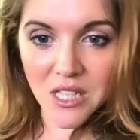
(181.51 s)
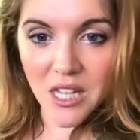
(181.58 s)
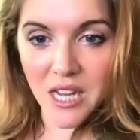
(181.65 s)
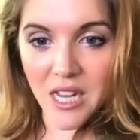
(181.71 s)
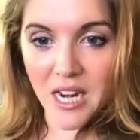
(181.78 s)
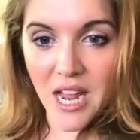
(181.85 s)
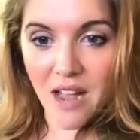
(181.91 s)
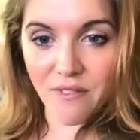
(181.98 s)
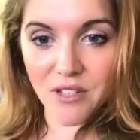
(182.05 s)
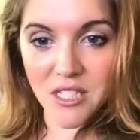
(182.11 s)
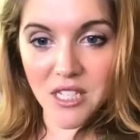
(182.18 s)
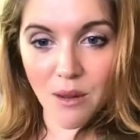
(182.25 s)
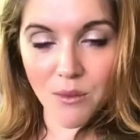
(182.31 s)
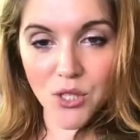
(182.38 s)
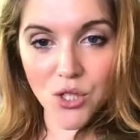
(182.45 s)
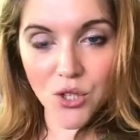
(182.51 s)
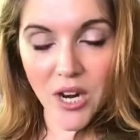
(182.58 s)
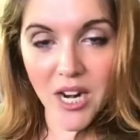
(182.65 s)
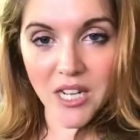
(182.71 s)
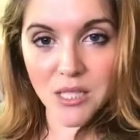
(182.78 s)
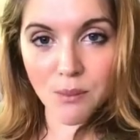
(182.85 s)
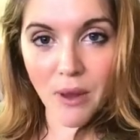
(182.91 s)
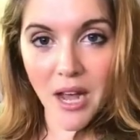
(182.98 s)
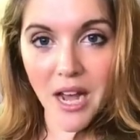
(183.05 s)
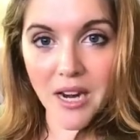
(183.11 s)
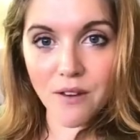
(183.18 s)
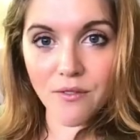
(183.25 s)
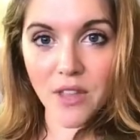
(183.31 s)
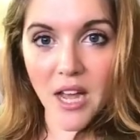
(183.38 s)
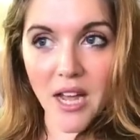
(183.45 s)
that they're going to have to demonstrate as part
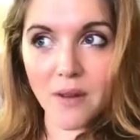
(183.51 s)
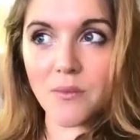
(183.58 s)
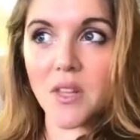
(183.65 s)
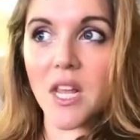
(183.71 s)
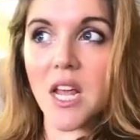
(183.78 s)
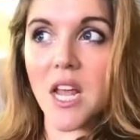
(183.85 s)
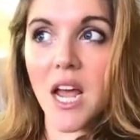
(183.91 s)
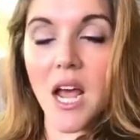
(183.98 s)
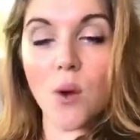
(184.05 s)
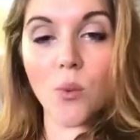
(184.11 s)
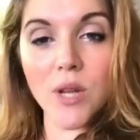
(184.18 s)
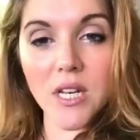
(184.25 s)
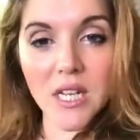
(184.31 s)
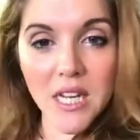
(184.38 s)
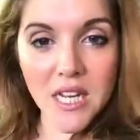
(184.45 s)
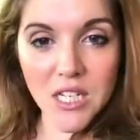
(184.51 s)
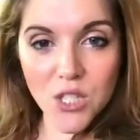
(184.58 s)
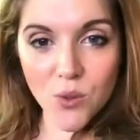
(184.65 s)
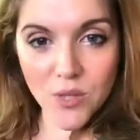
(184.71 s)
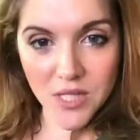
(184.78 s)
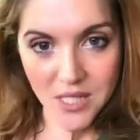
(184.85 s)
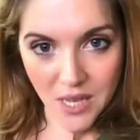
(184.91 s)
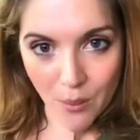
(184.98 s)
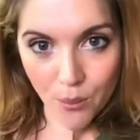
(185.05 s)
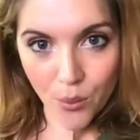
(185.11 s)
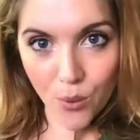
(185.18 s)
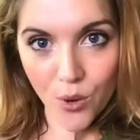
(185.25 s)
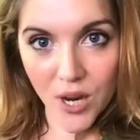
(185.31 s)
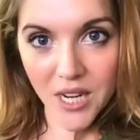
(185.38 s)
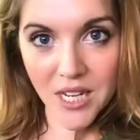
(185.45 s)
of that. And we need to, at some
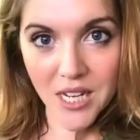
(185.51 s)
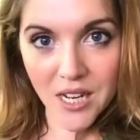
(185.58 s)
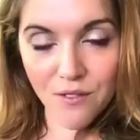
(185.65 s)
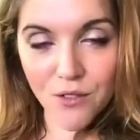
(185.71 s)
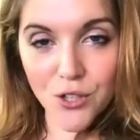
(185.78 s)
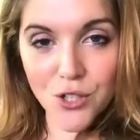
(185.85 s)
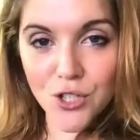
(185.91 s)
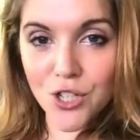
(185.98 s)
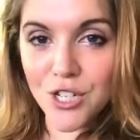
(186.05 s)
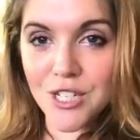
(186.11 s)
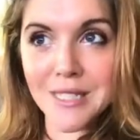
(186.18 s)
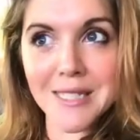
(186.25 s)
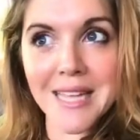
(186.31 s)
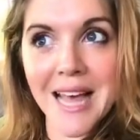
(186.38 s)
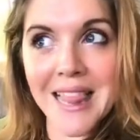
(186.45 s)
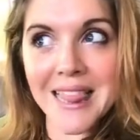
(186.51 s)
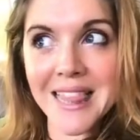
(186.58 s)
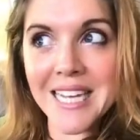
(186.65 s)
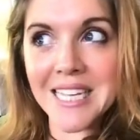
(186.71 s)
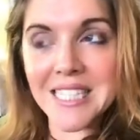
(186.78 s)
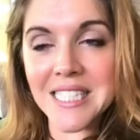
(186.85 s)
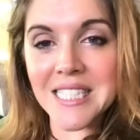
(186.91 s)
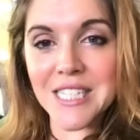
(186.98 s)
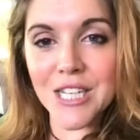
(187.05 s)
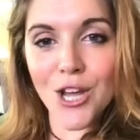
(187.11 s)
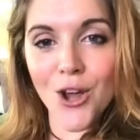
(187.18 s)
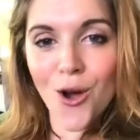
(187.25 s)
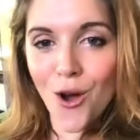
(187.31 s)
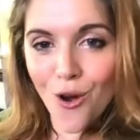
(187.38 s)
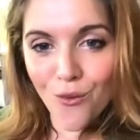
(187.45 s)
point, give the students that list
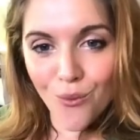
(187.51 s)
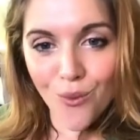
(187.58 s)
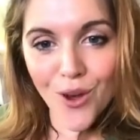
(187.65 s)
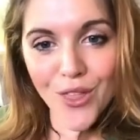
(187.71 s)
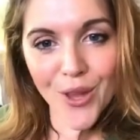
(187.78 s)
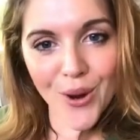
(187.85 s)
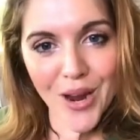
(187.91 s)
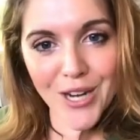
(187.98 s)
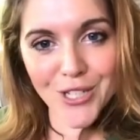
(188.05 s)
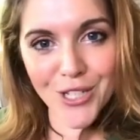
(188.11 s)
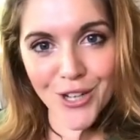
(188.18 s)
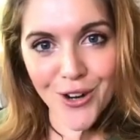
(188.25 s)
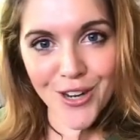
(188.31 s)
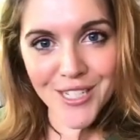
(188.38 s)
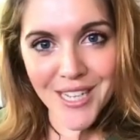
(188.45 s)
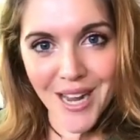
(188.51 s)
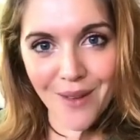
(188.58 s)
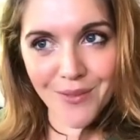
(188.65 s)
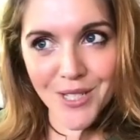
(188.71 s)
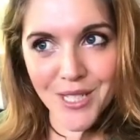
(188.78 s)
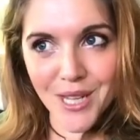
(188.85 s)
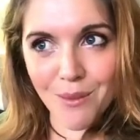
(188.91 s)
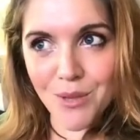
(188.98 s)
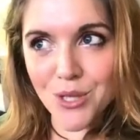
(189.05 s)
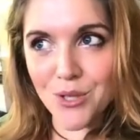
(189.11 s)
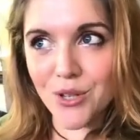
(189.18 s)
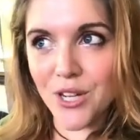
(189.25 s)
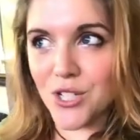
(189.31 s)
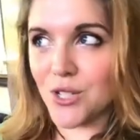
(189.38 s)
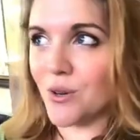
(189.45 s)
of what they're actually going to have to
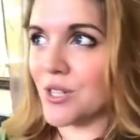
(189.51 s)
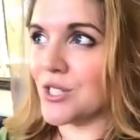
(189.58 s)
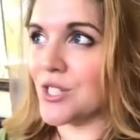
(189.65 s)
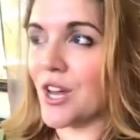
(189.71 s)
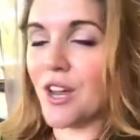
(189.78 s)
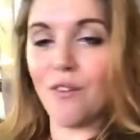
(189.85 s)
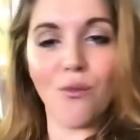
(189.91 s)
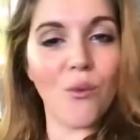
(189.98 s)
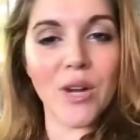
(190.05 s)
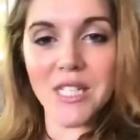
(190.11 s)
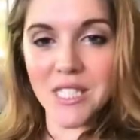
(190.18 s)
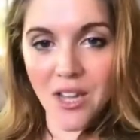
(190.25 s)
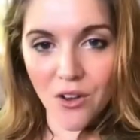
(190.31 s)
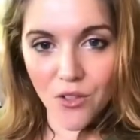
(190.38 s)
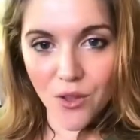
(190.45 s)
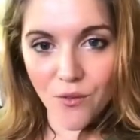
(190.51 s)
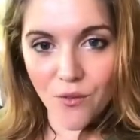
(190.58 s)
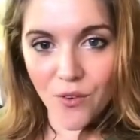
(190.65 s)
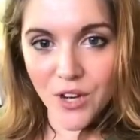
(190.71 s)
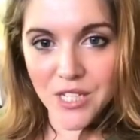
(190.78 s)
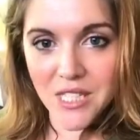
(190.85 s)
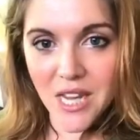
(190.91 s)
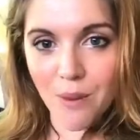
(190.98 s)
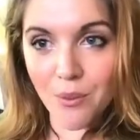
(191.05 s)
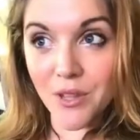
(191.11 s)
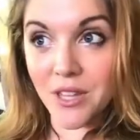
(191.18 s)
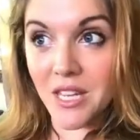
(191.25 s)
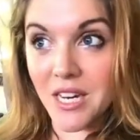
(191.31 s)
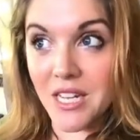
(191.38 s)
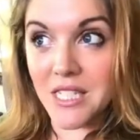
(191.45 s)
demonstrate to us. So if we tell them, for example,
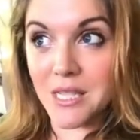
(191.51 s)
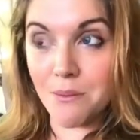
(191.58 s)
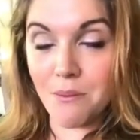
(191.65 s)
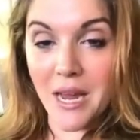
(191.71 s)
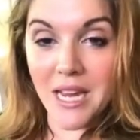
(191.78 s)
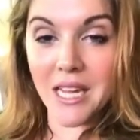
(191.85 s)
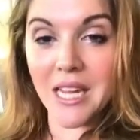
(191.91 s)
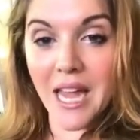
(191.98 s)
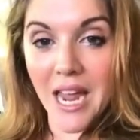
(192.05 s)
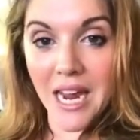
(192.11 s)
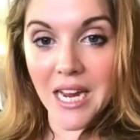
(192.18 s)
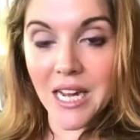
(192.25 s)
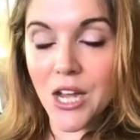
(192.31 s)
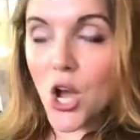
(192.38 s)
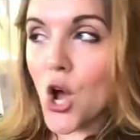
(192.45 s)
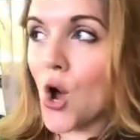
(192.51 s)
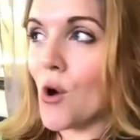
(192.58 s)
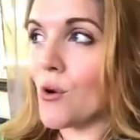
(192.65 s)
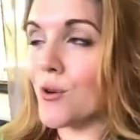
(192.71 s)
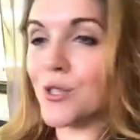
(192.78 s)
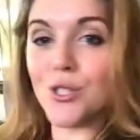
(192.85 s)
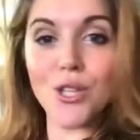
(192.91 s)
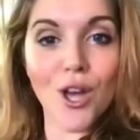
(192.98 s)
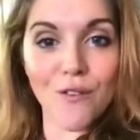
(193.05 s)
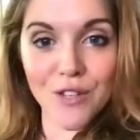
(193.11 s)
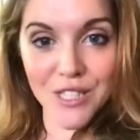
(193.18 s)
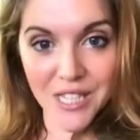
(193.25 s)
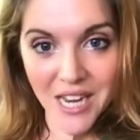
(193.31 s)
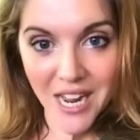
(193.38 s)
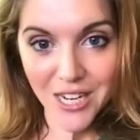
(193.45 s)
that they need to make a cake or
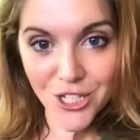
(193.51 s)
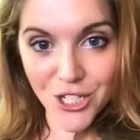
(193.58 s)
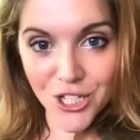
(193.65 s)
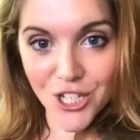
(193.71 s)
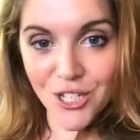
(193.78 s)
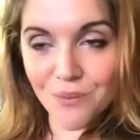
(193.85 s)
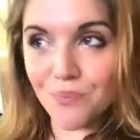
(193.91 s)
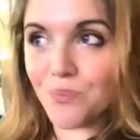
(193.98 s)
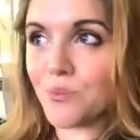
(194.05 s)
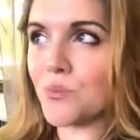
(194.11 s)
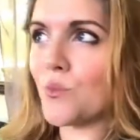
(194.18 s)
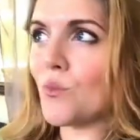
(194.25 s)
service an engine,